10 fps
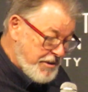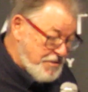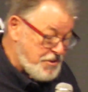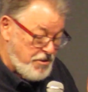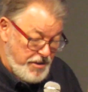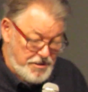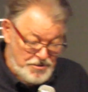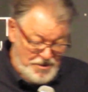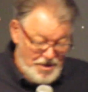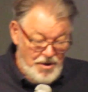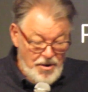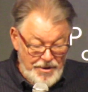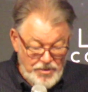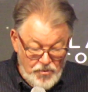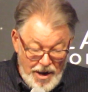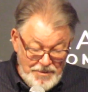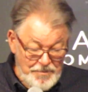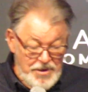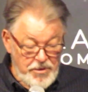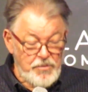it gets serious.
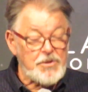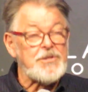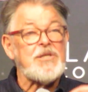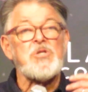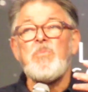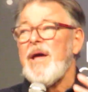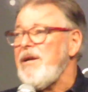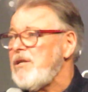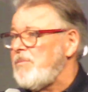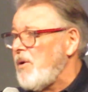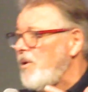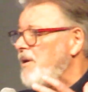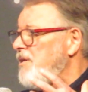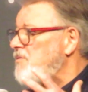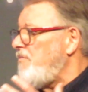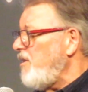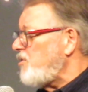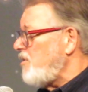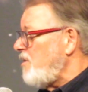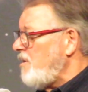Roddenberry would explain to me what his
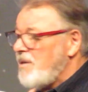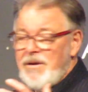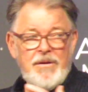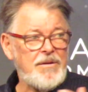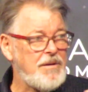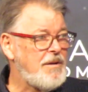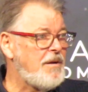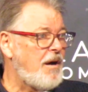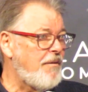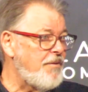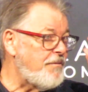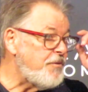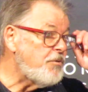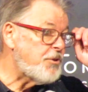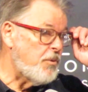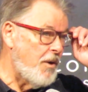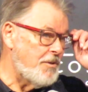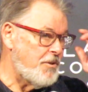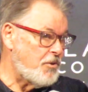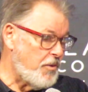vision of the future
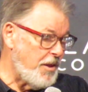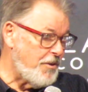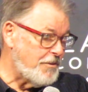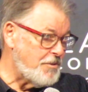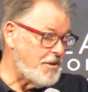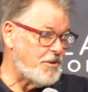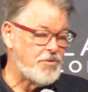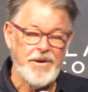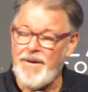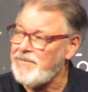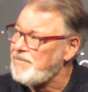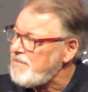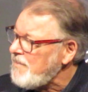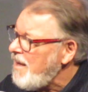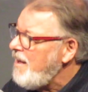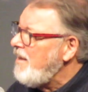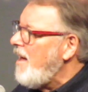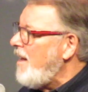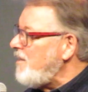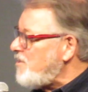was, the 23rd century.
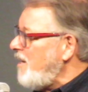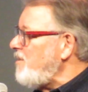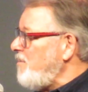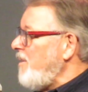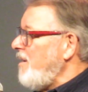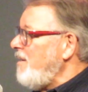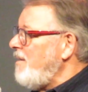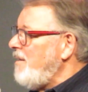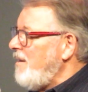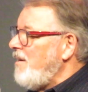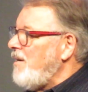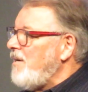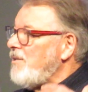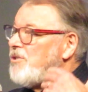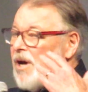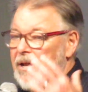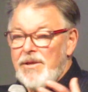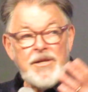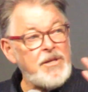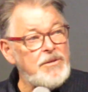And he said to me,
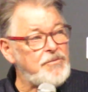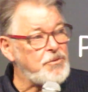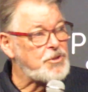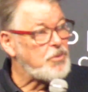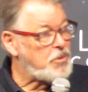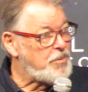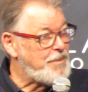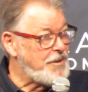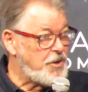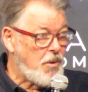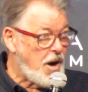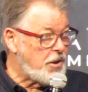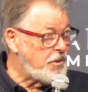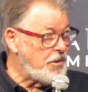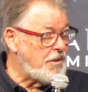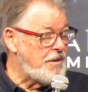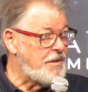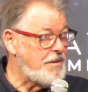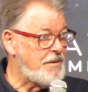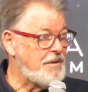Jonathan, in the future there would be no hunger,
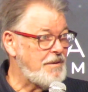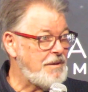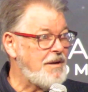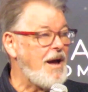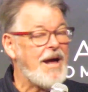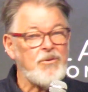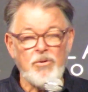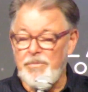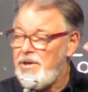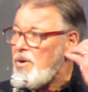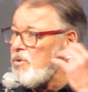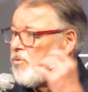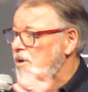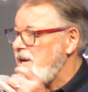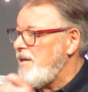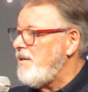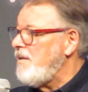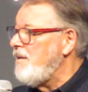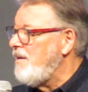and there would be no greed,